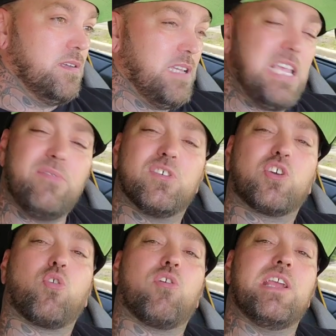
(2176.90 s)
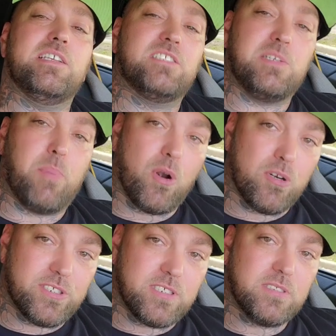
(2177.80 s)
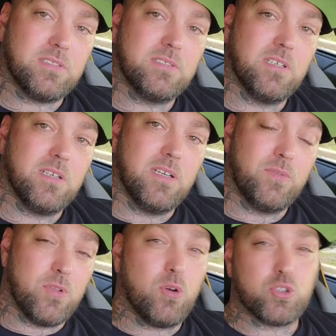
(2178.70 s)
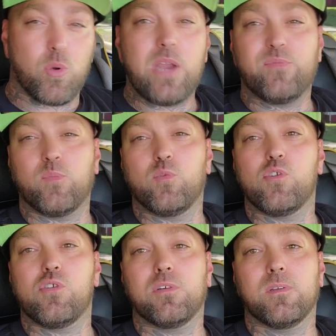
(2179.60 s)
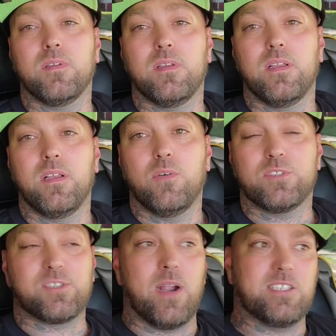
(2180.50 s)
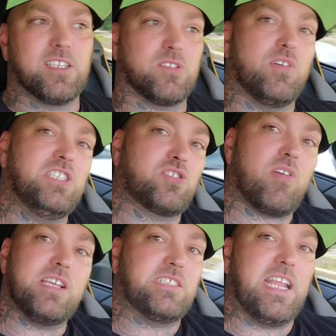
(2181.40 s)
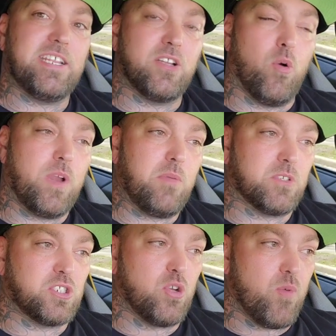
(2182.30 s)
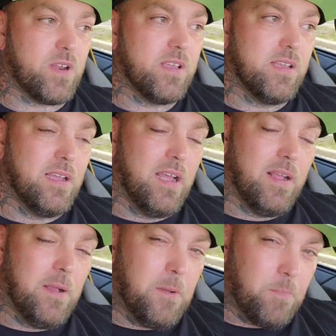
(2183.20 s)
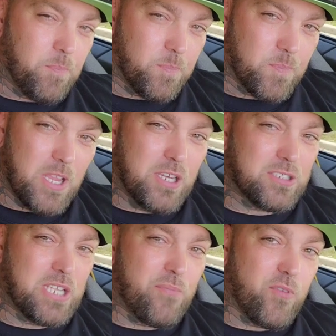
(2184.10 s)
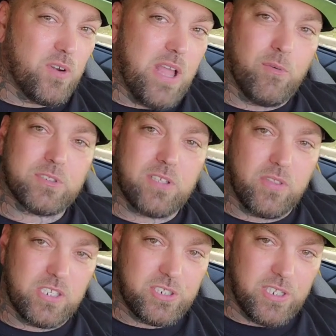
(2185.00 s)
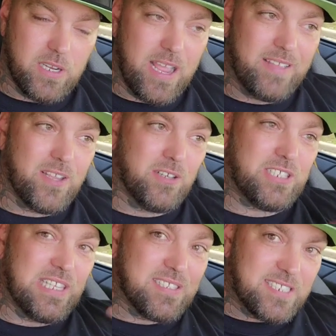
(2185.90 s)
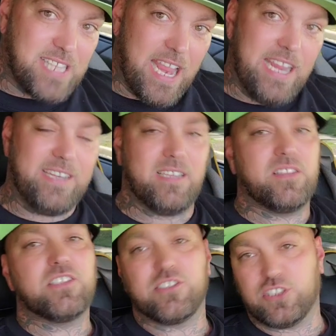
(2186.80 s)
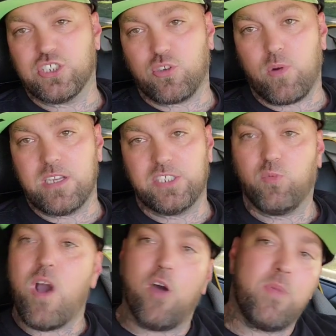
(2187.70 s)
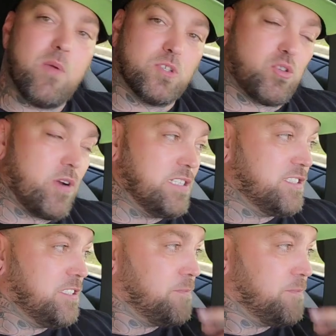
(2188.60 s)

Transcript: Even a crazy person knows right from wrong. Somebody says, oh, he's crazy. He didn't know what he was doing. There's different levels to this shit. There's insane and then there's just crazy. Wildman was crazy.